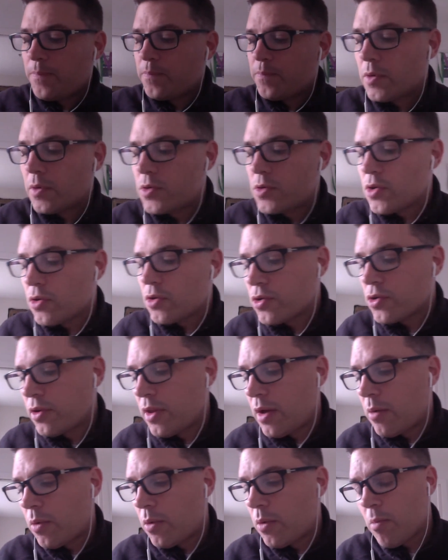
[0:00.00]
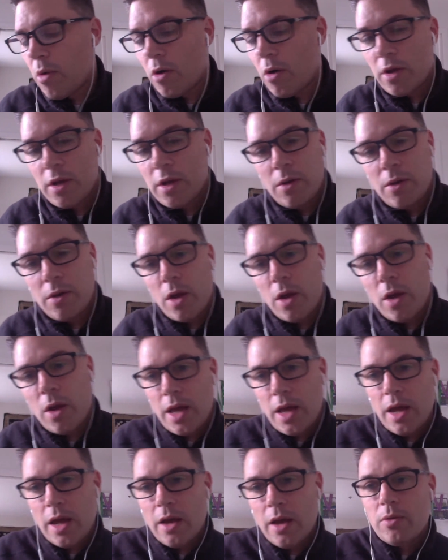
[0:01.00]
social network marketing right
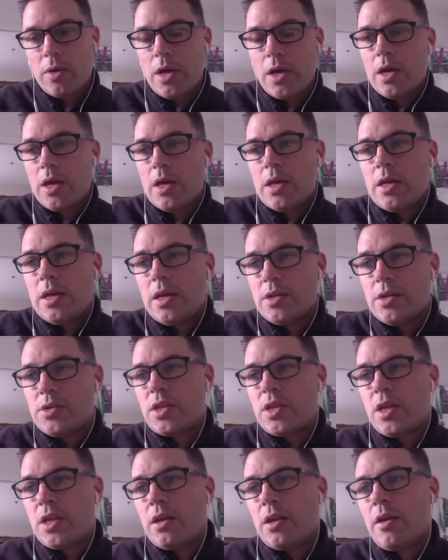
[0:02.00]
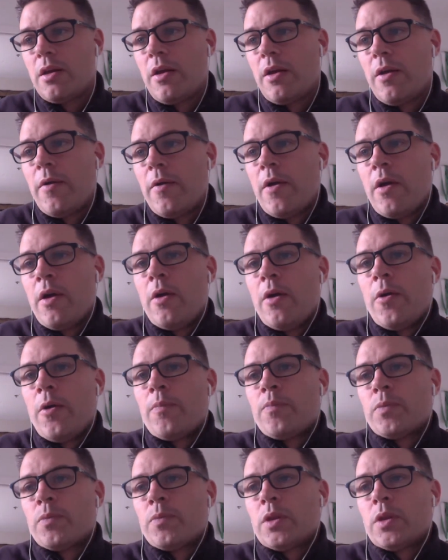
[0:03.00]
now is that,
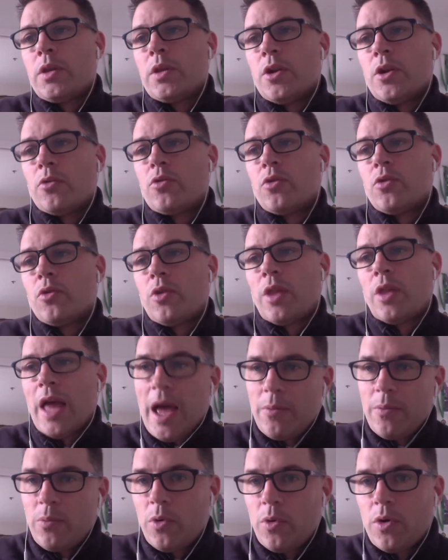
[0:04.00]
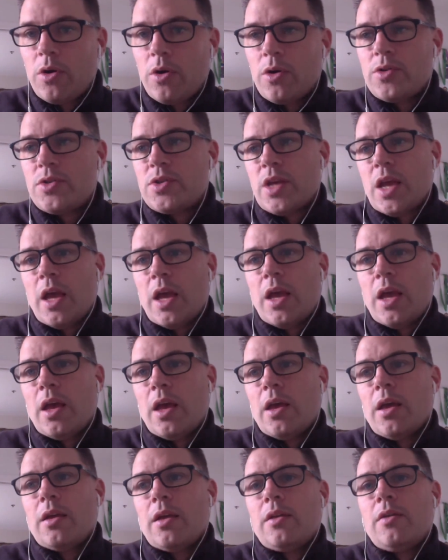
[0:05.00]
Google AdWords
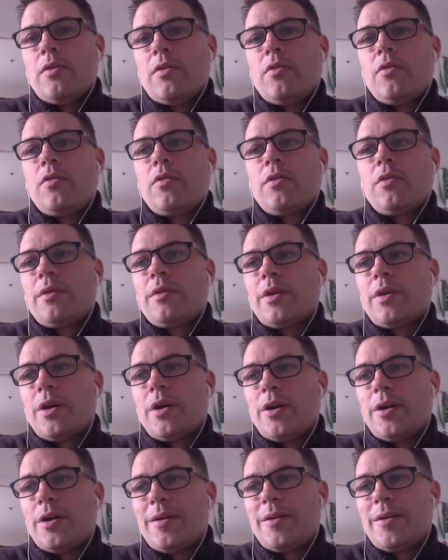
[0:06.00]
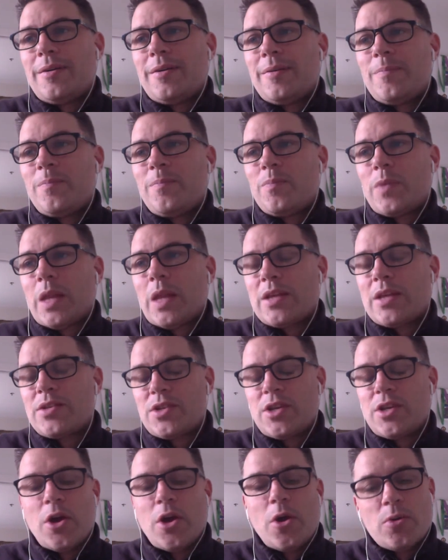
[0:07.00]
and
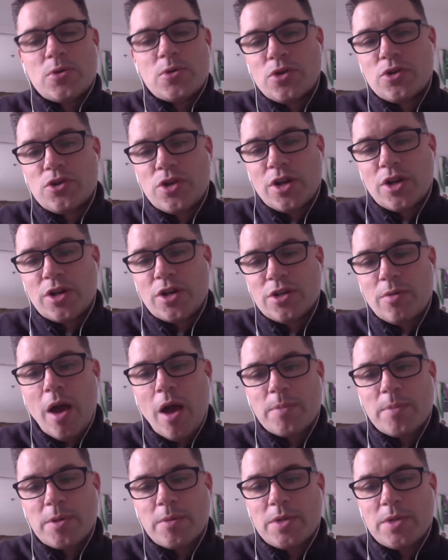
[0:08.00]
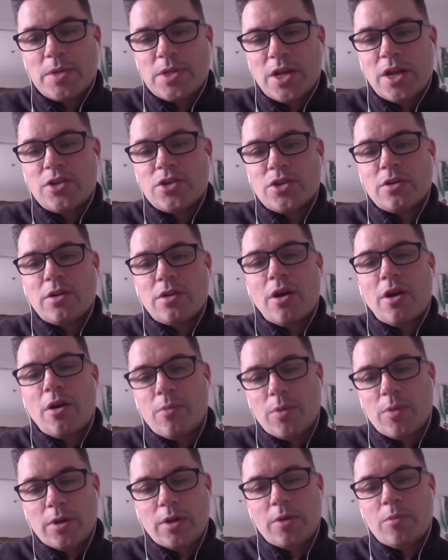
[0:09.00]
SEO, search engine optimization, are
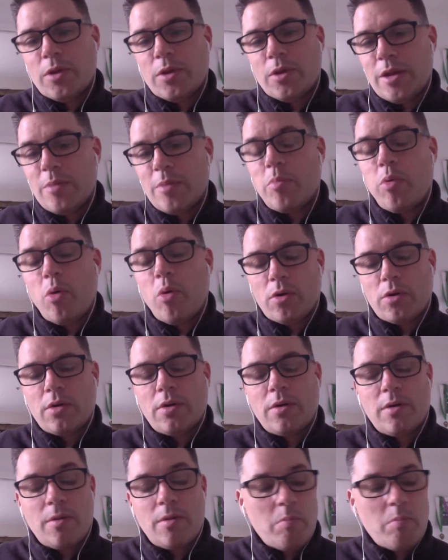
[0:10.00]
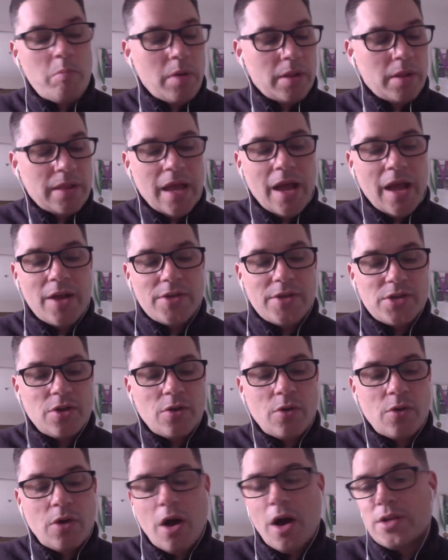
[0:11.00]
really, really important, but they also
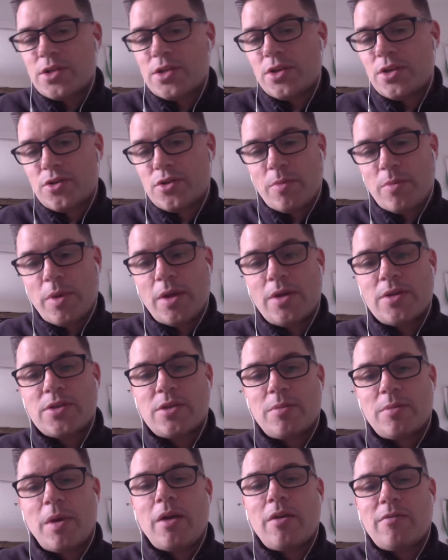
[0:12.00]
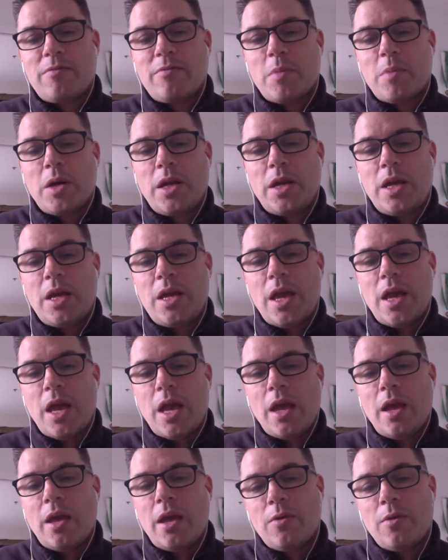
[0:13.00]
cost a tremendous amount of money.
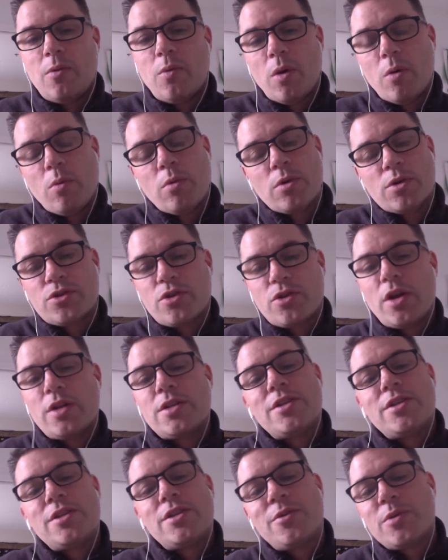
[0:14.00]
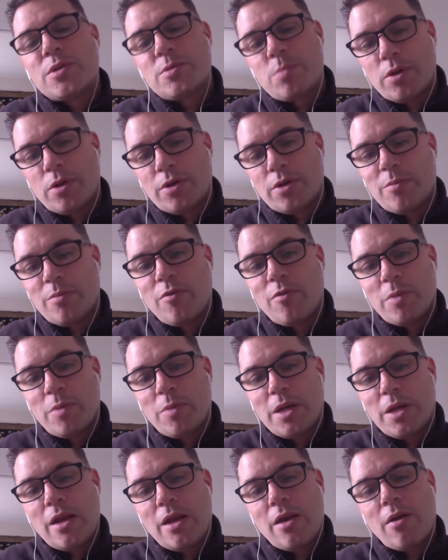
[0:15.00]
And what we're trying to do is build a
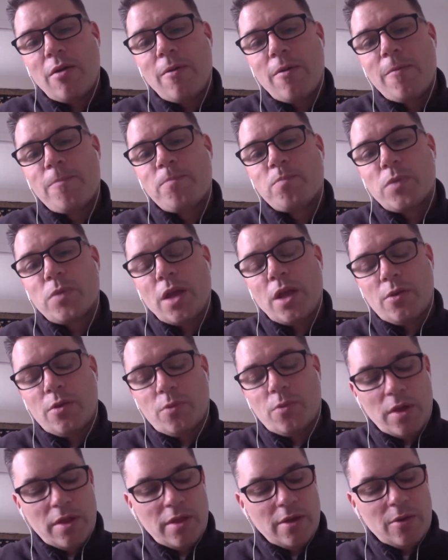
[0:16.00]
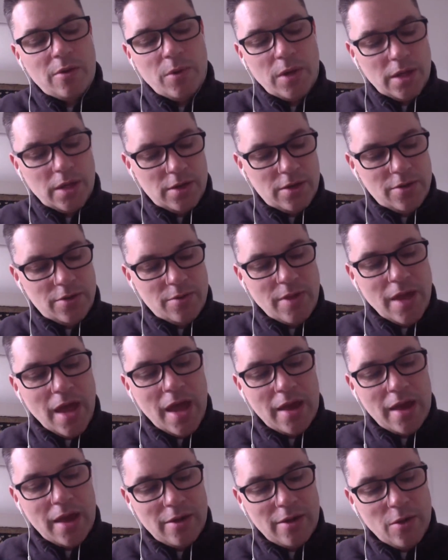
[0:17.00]
movement here. And we think we can do
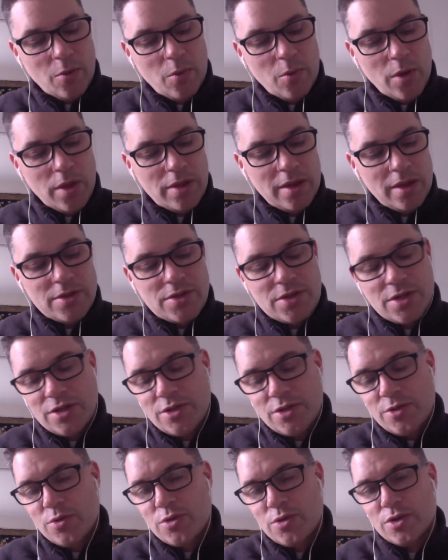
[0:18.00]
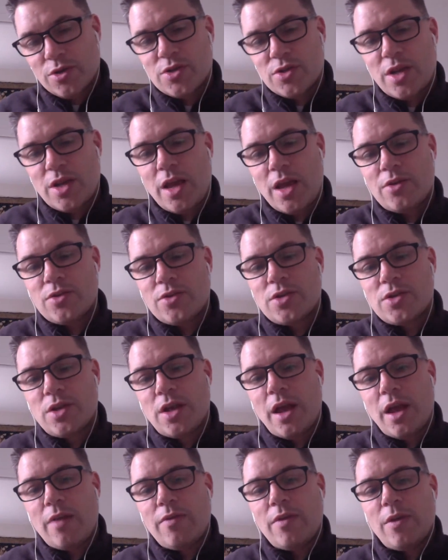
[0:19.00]
that with institutional sales
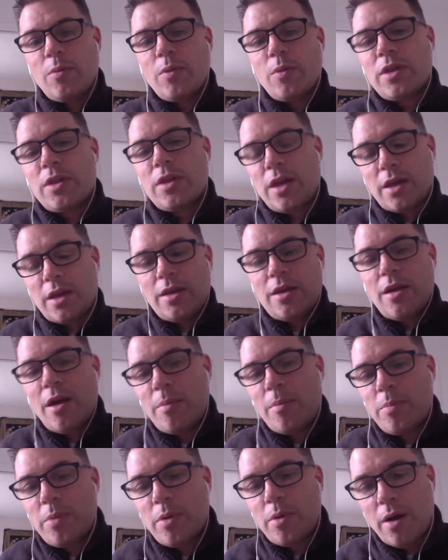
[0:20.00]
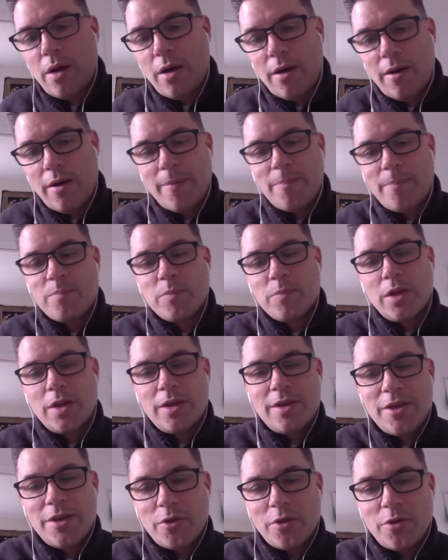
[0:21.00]
and then with kicking up,
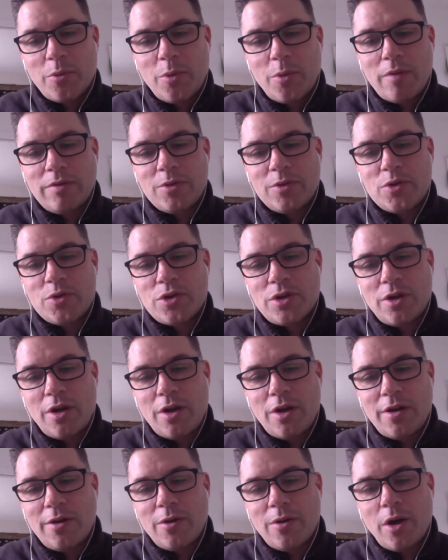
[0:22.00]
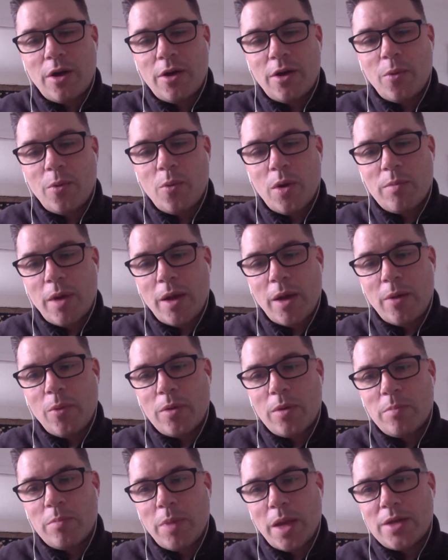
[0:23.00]
the revolution on a
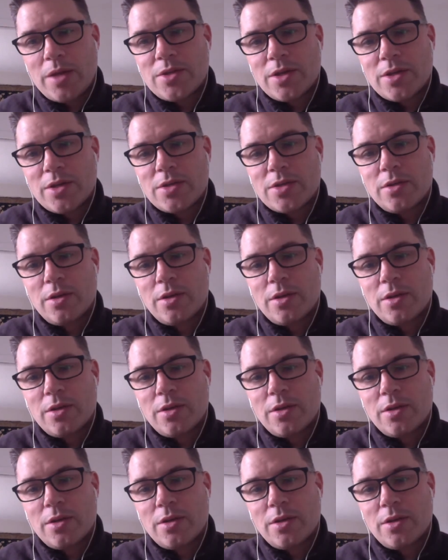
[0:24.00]
one-by-one basis